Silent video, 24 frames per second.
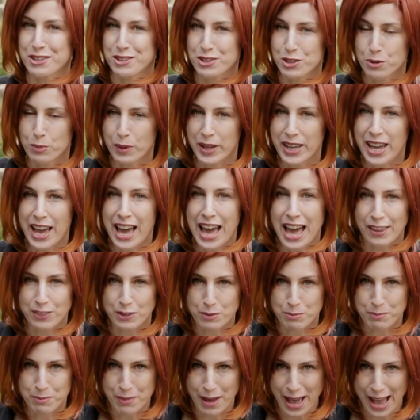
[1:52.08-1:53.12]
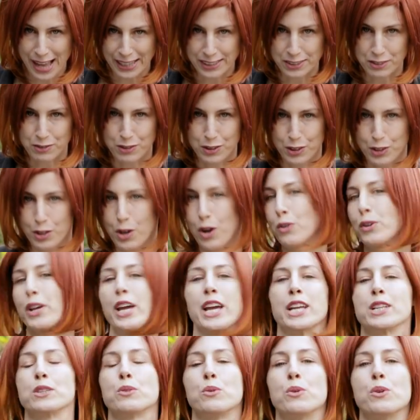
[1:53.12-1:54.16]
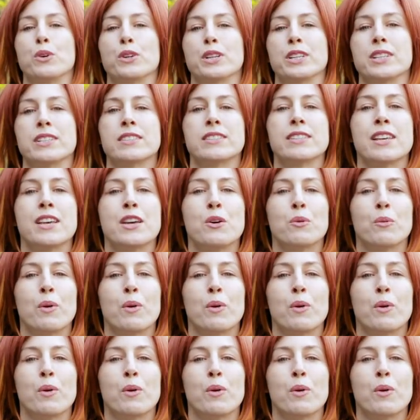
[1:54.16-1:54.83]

So we are out the back of the cult headquarters,